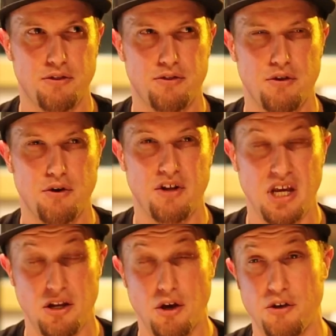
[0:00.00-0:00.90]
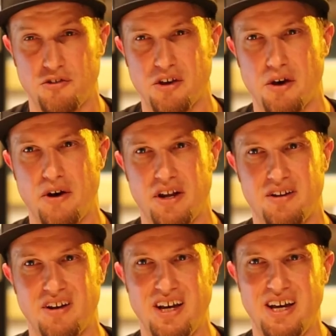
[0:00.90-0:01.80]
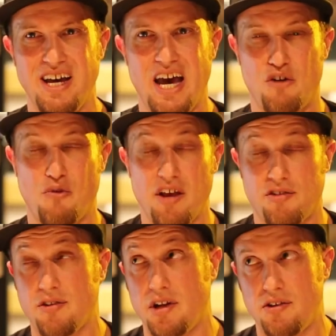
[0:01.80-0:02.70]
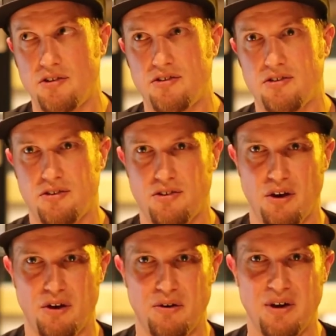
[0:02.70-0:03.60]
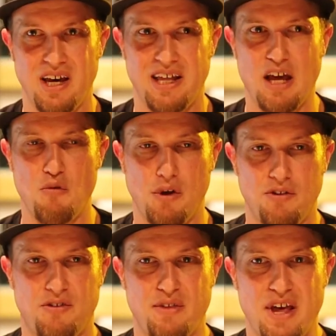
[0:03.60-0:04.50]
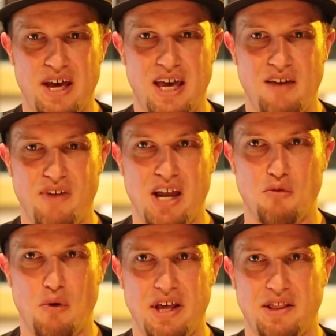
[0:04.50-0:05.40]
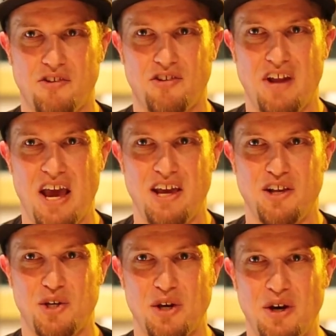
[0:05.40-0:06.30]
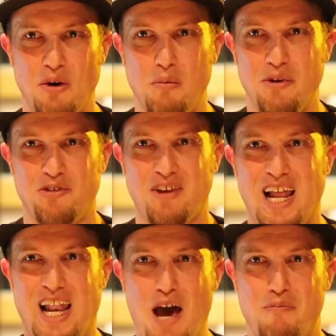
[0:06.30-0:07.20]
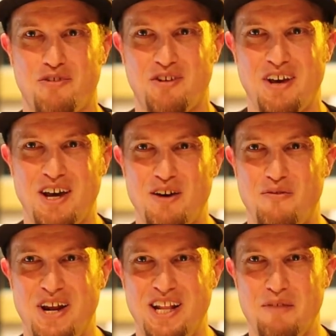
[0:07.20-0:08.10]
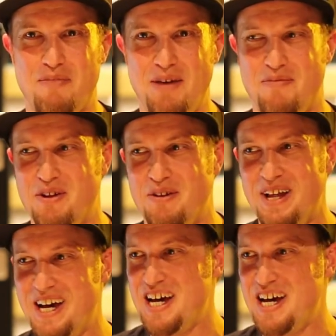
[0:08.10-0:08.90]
13 years ago at Resonance. So that was the event where the stage almost collapsed when the people